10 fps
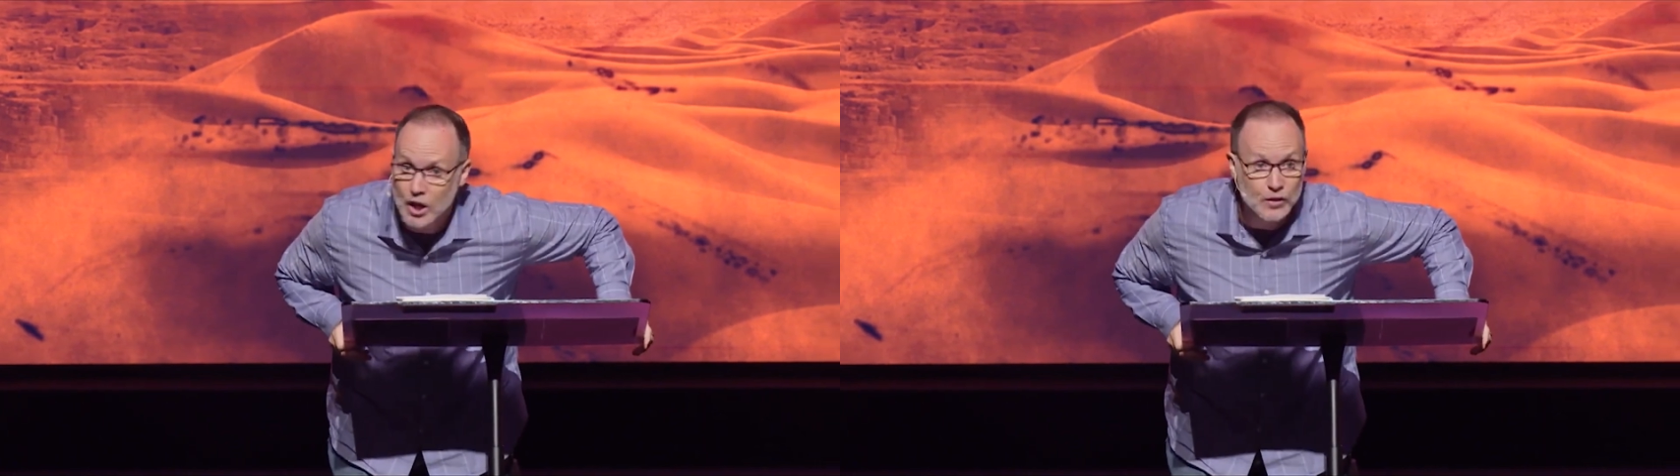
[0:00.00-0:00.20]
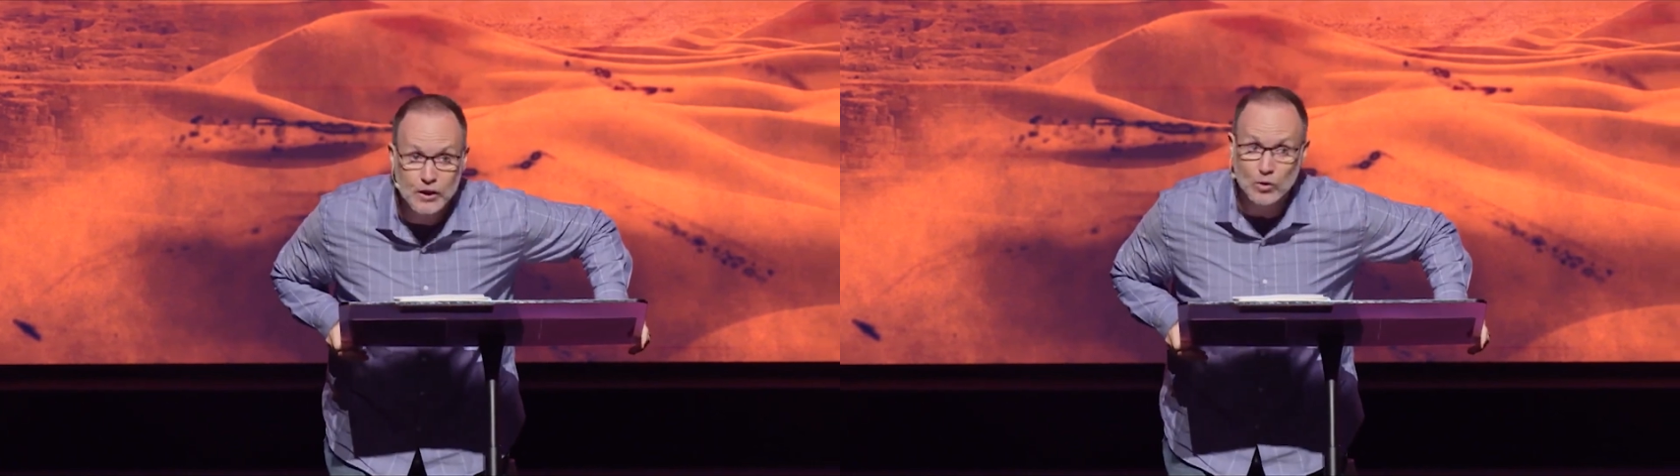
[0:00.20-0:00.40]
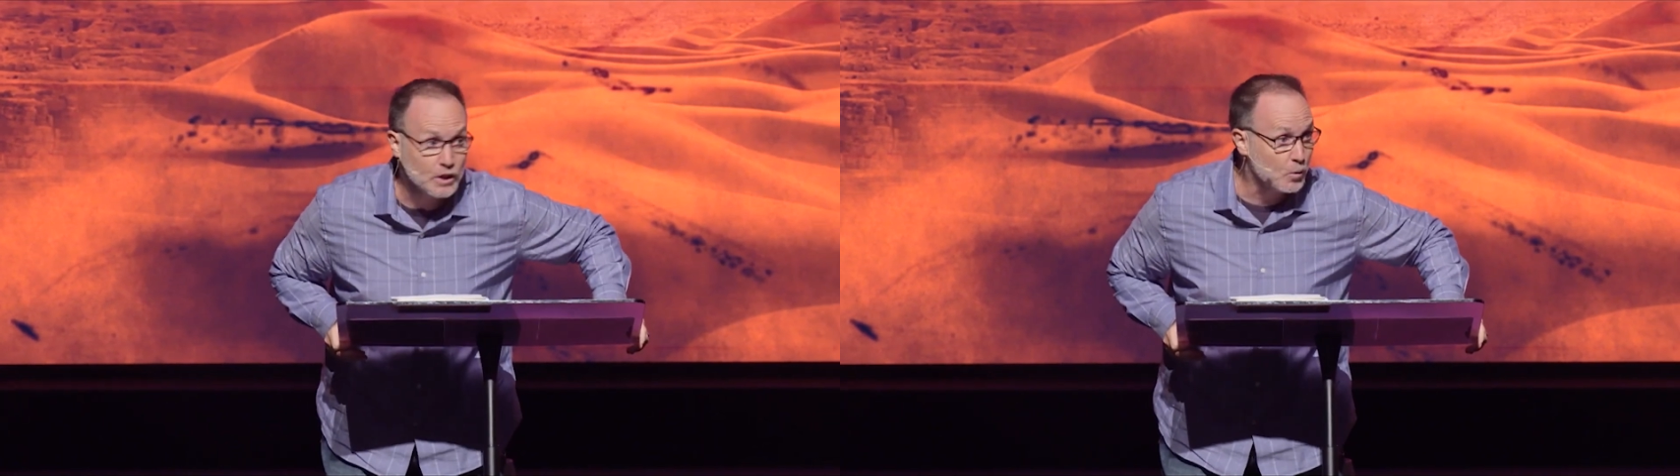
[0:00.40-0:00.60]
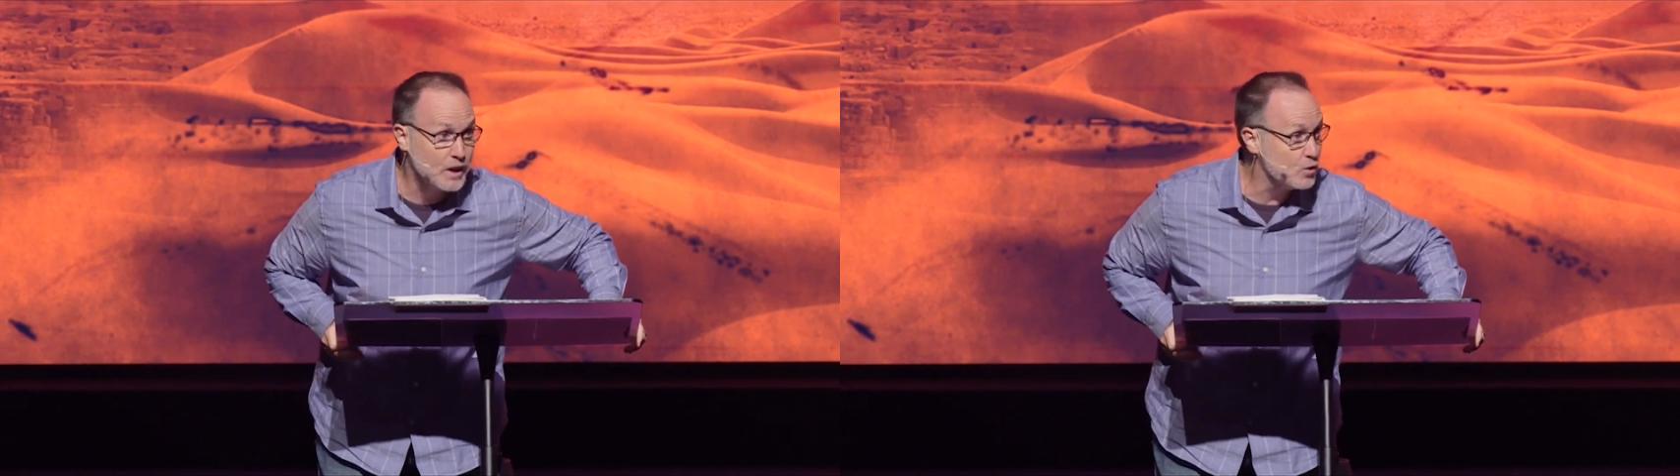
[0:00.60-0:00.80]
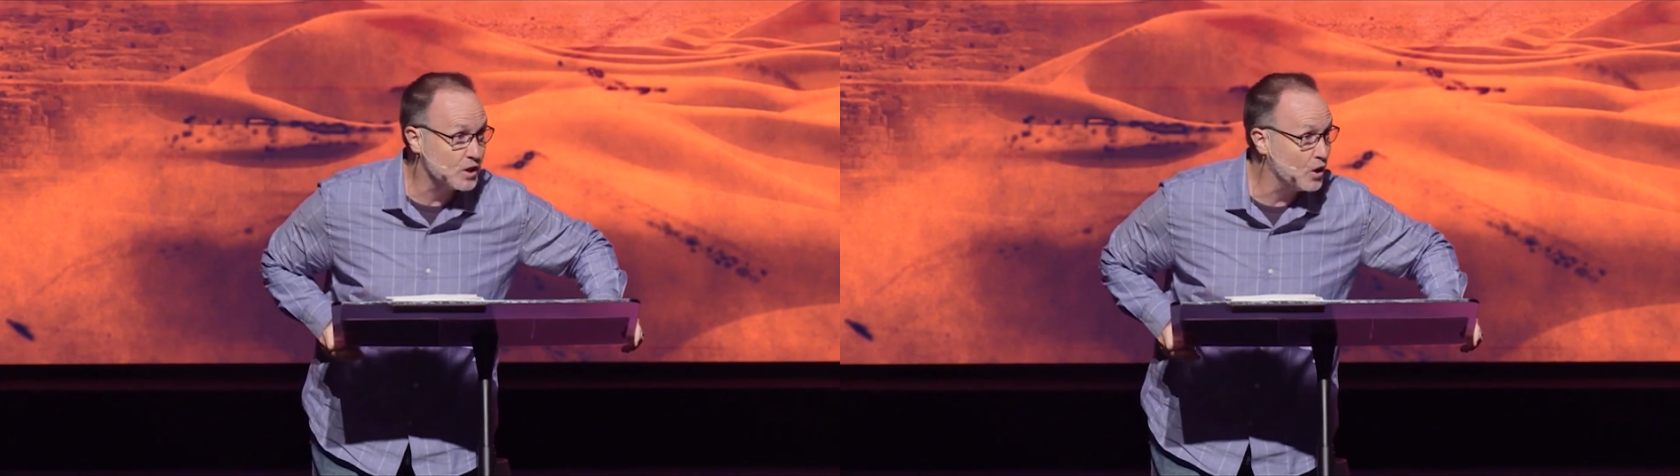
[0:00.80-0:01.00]
The only way
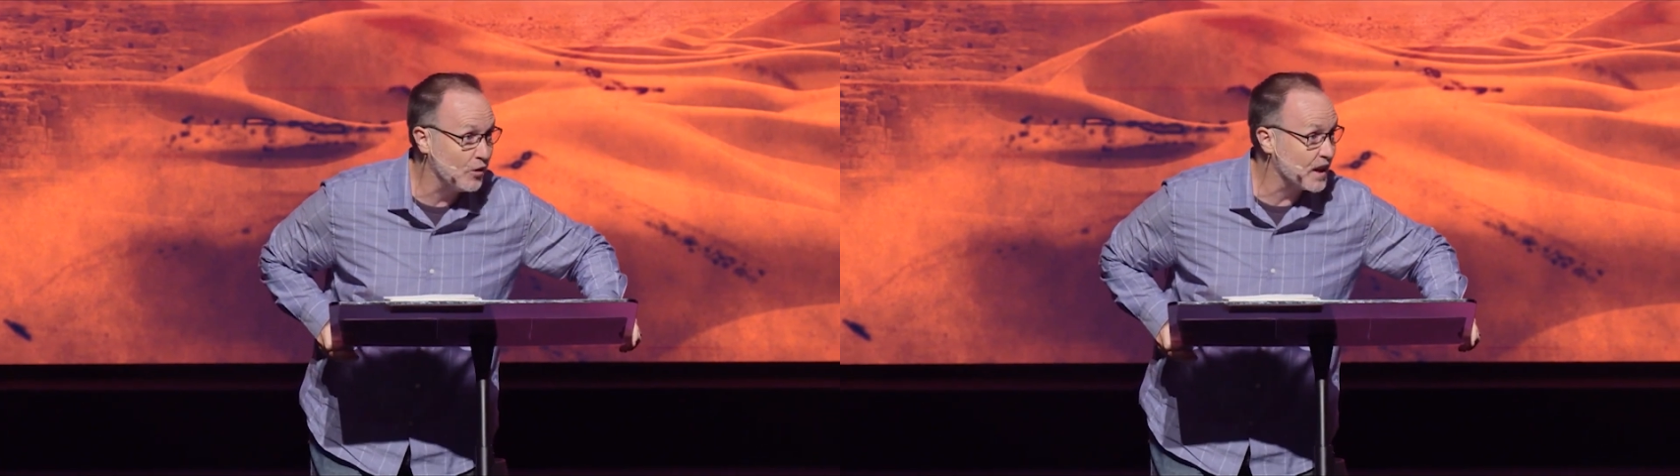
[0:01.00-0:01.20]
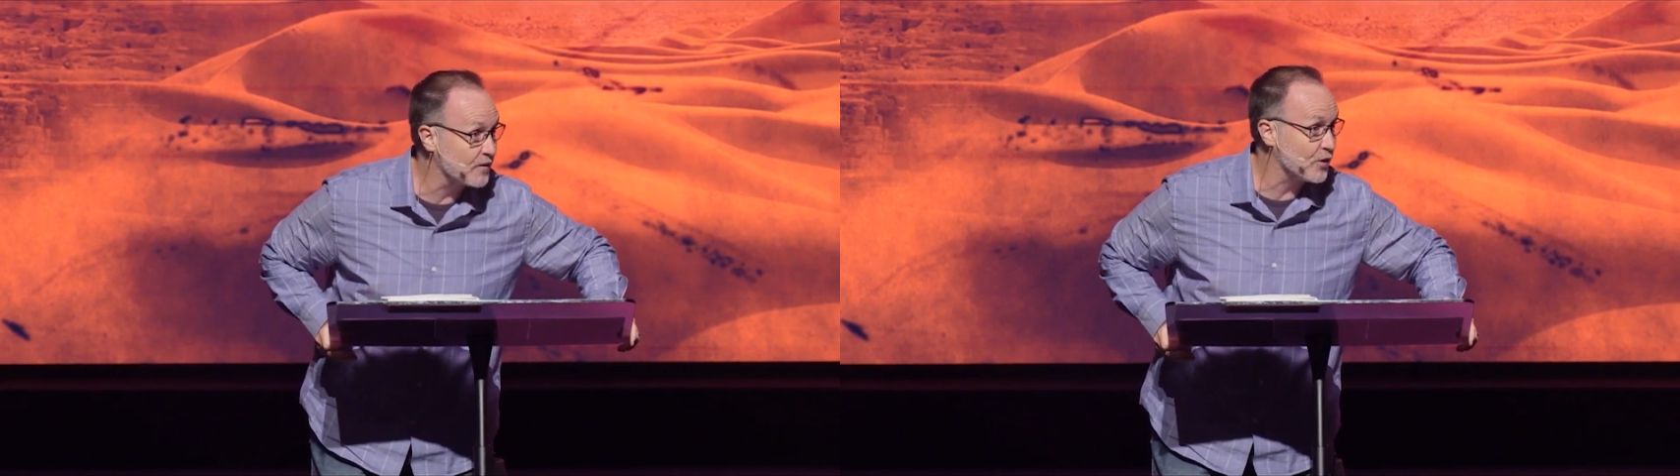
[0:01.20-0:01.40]
you can know that if